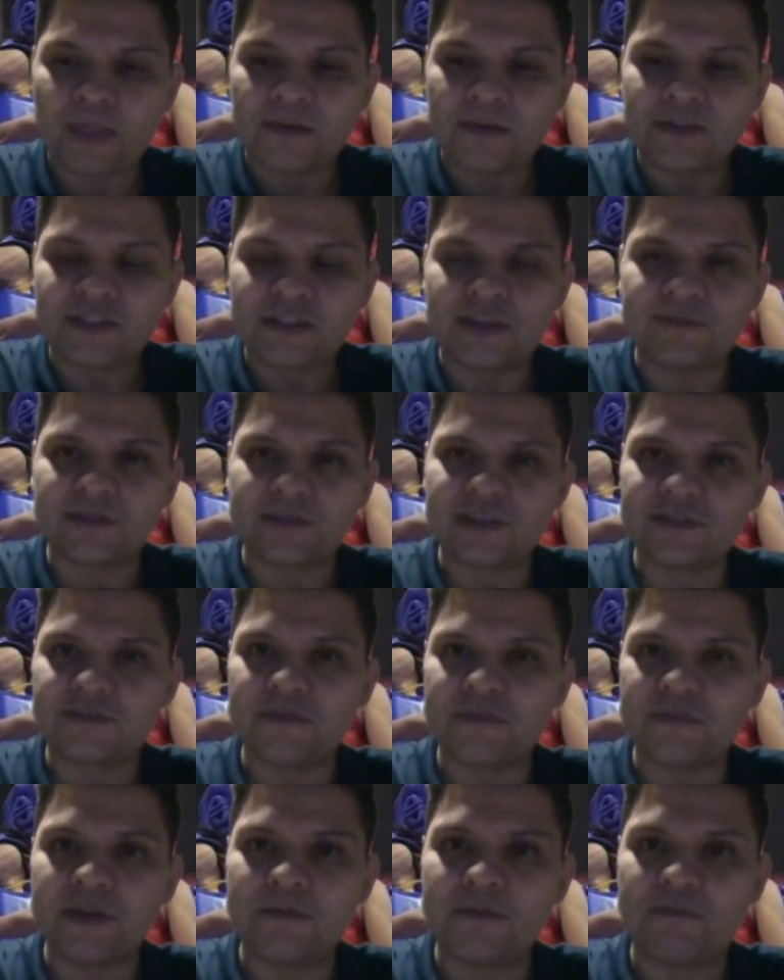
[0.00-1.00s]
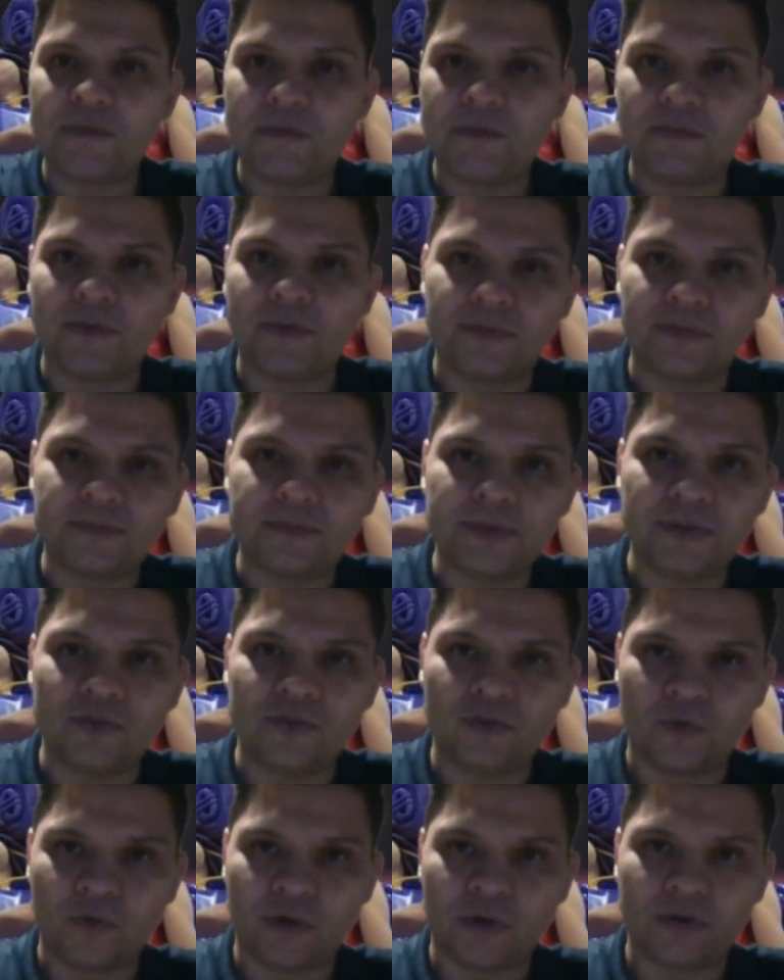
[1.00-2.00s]
sometimes many people in the
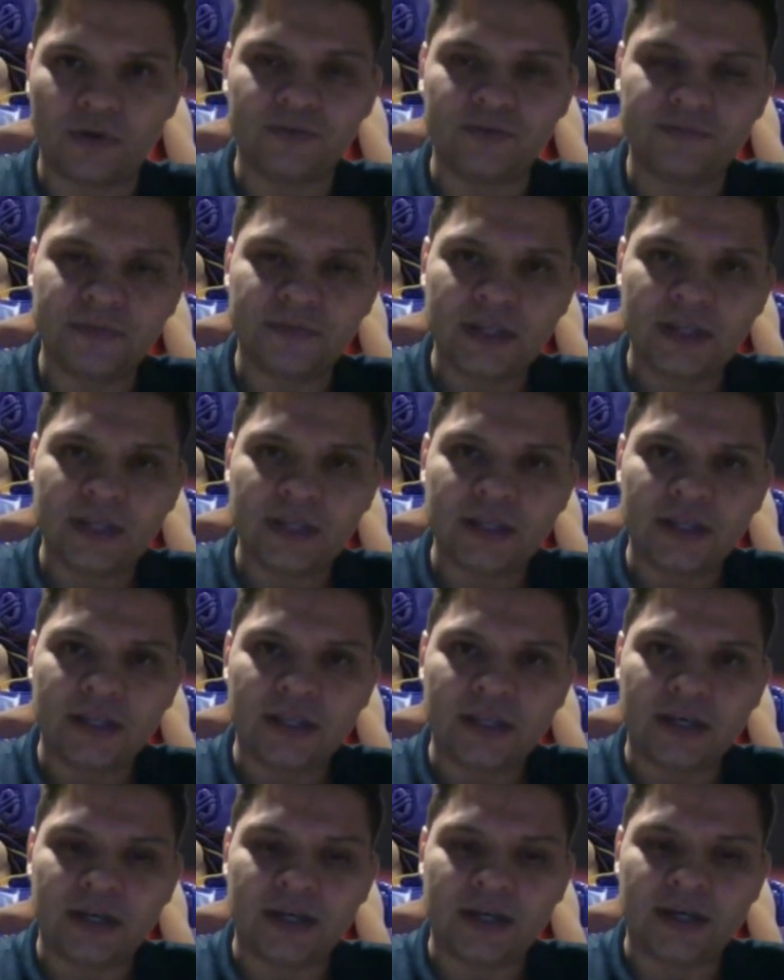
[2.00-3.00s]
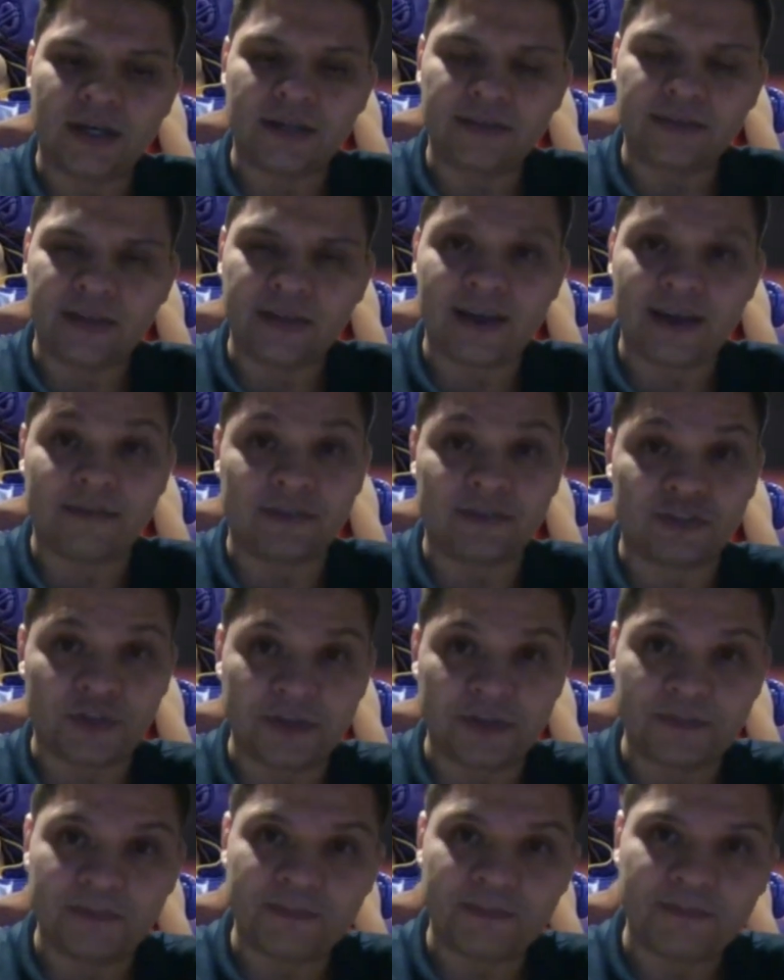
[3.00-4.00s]
world, they have a
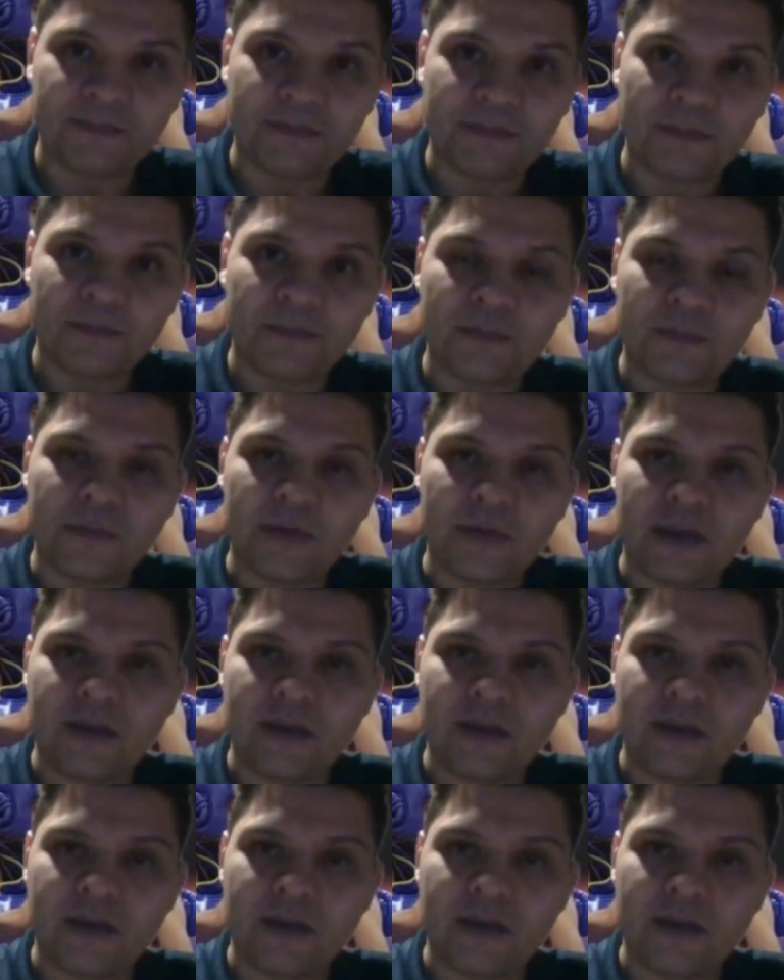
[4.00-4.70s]
dream, and